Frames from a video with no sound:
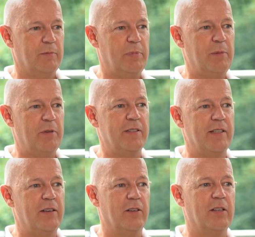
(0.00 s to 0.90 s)
People are
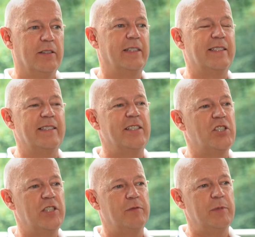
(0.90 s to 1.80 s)
saying, look, that's an
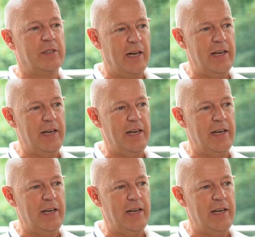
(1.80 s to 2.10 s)
achievement. I